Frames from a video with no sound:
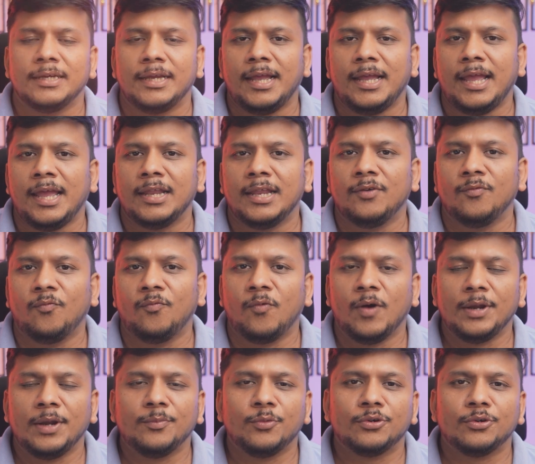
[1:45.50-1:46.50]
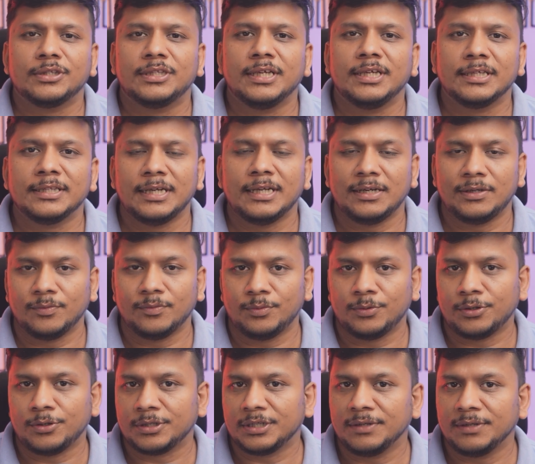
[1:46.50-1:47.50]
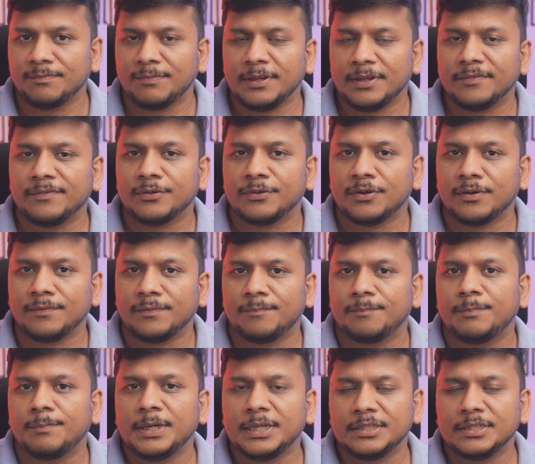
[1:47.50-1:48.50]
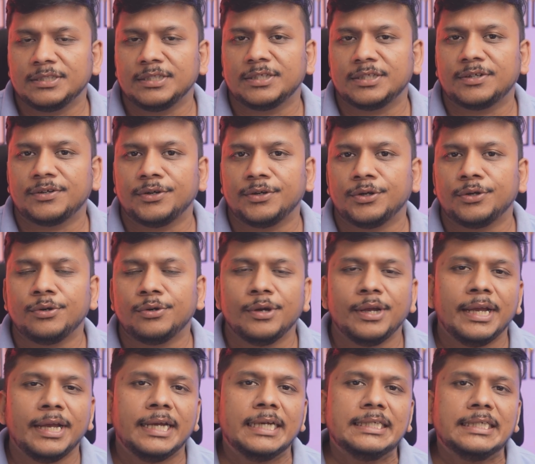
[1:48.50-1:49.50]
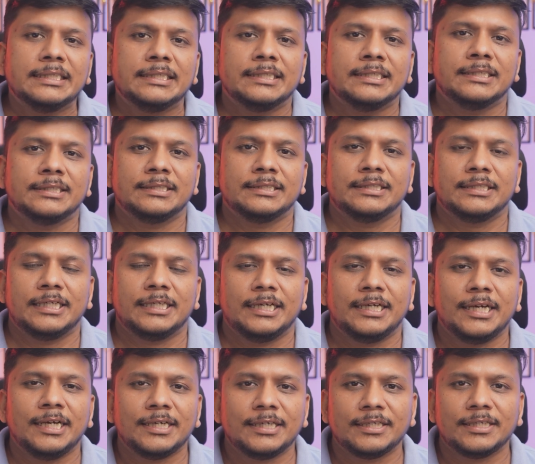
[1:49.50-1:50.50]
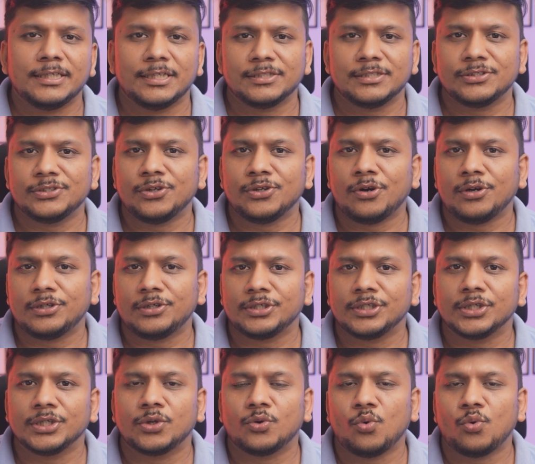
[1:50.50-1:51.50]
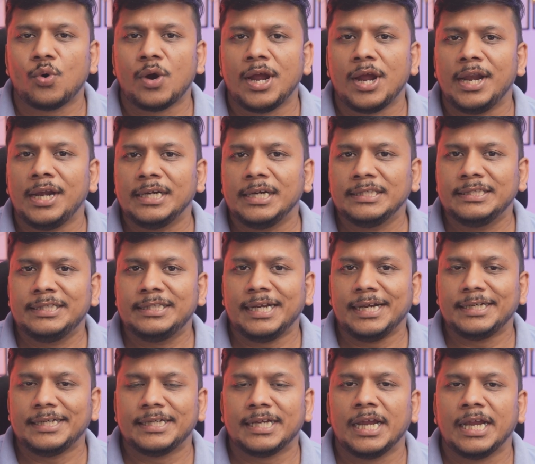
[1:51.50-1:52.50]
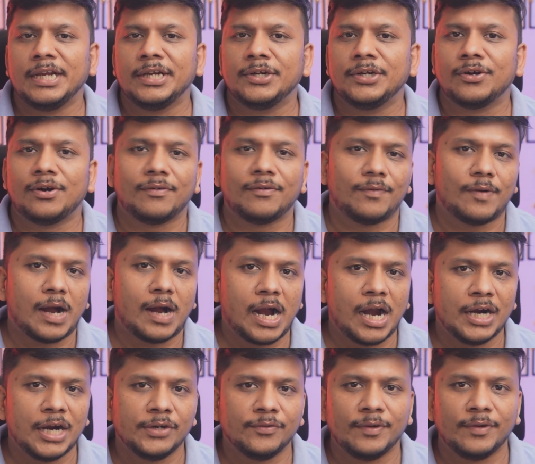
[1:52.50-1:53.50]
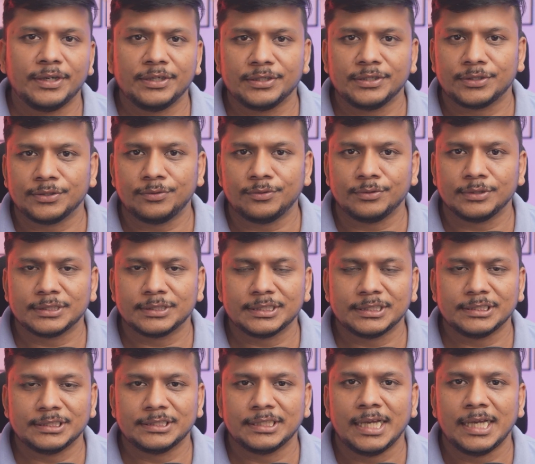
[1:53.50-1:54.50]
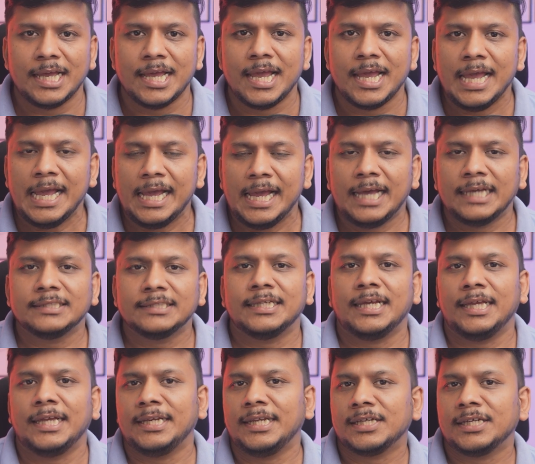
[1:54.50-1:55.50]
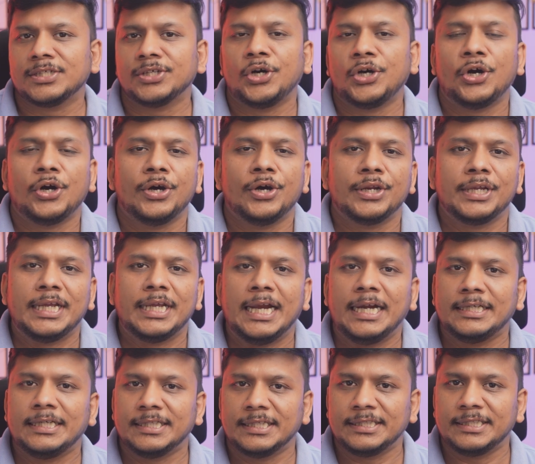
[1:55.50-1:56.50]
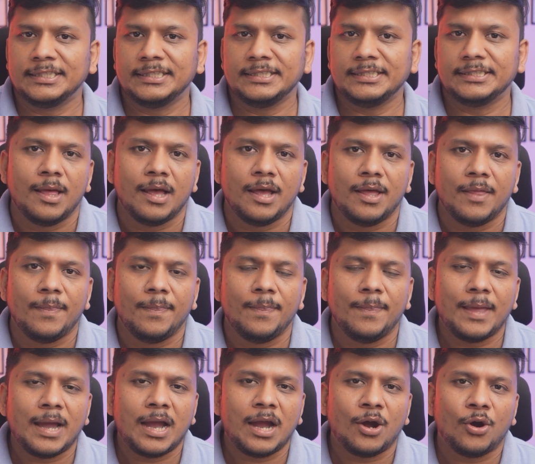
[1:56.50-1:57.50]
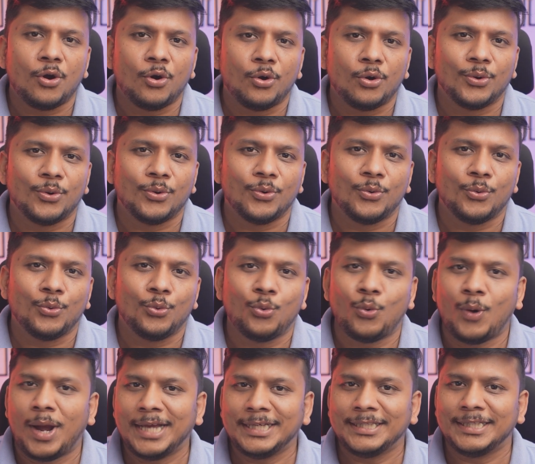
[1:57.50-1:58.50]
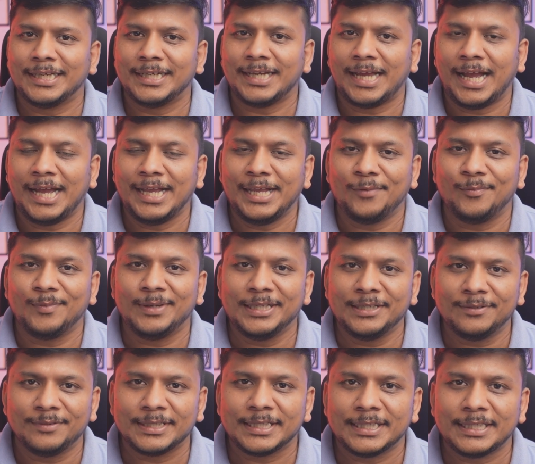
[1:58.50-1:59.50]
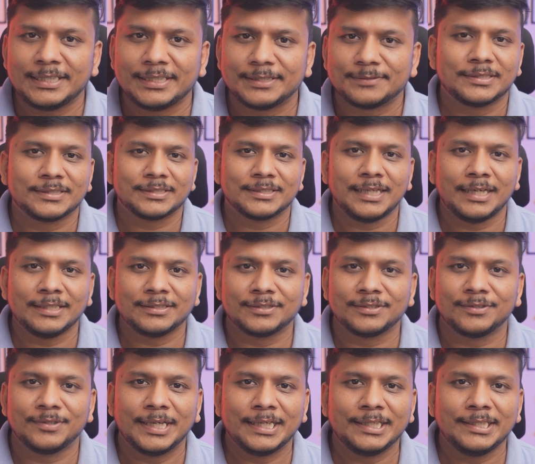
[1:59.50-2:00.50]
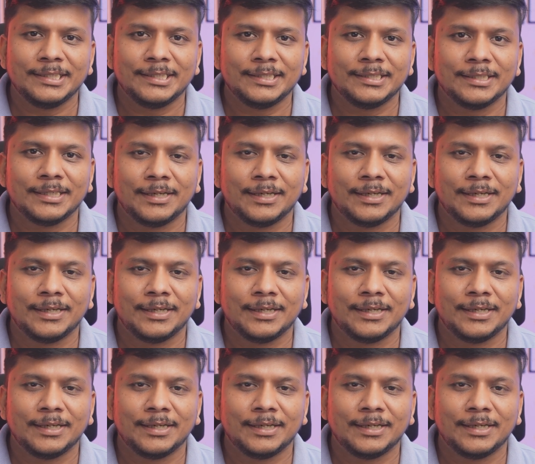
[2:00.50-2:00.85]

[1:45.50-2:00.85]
And one more thing that work in favor of PTC Creo is it does not require that kind of hardware resources as NX or CATIA need. Now, why then I am leaving it? That's really a